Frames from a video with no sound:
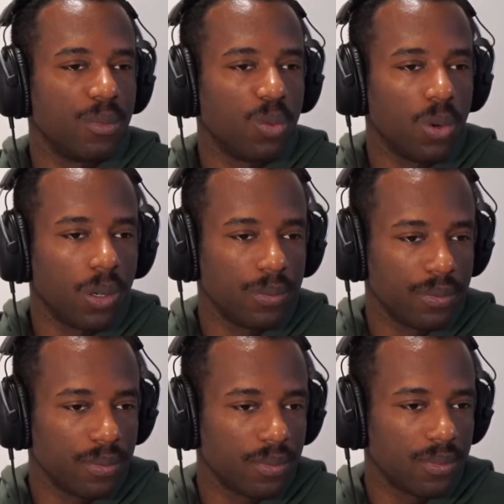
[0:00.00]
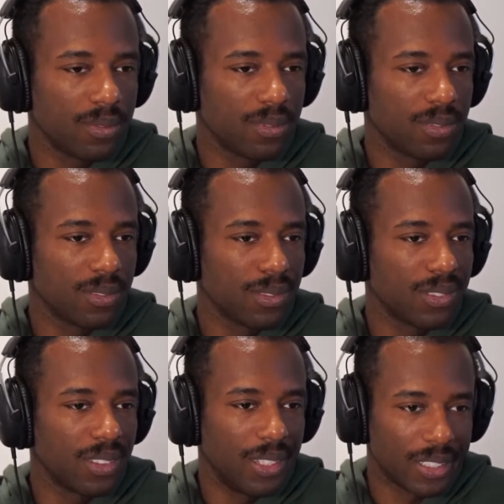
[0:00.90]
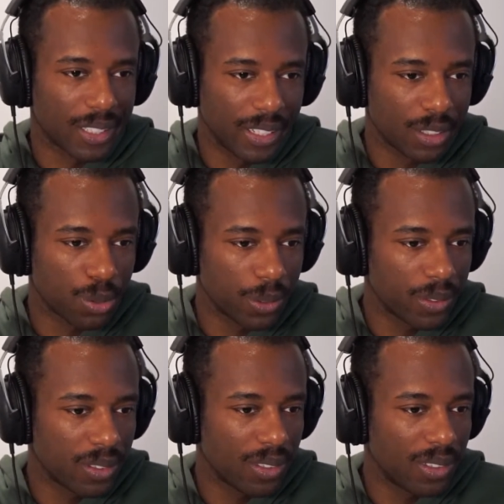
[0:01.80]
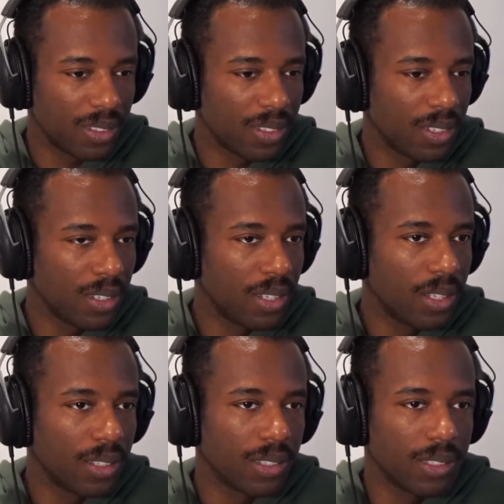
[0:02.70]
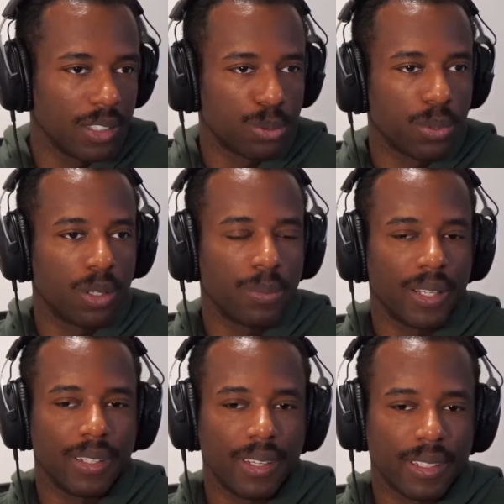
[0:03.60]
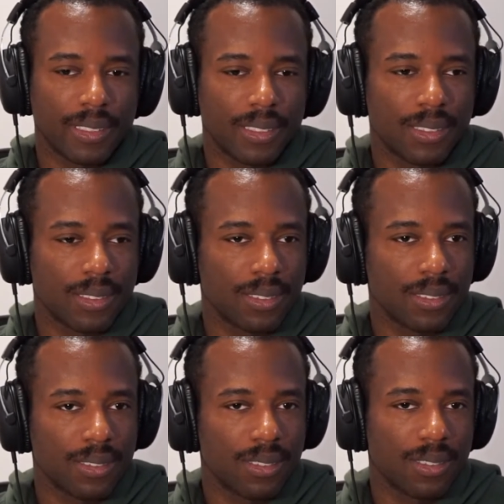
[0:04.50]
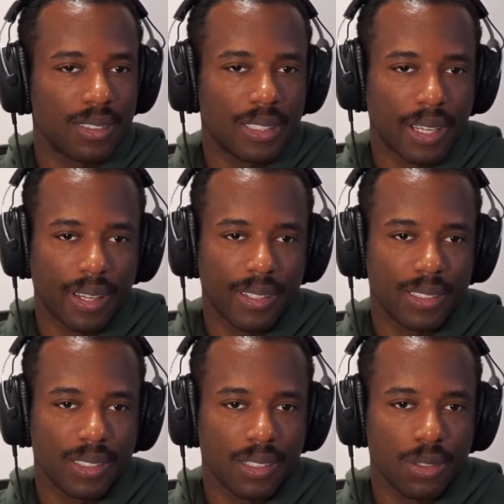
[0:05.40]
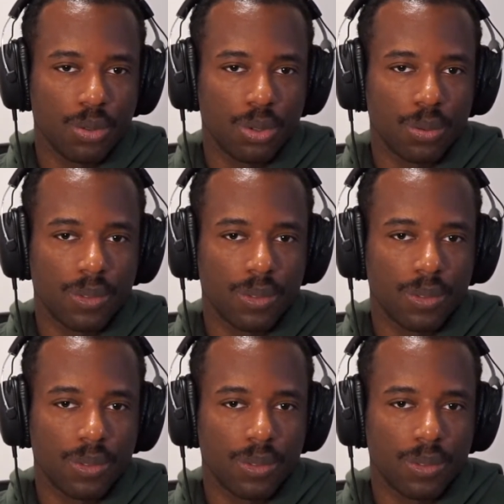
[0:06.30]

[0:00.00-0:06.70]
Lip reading: Well, let's get into it. Let's pull up my next task, YouTube.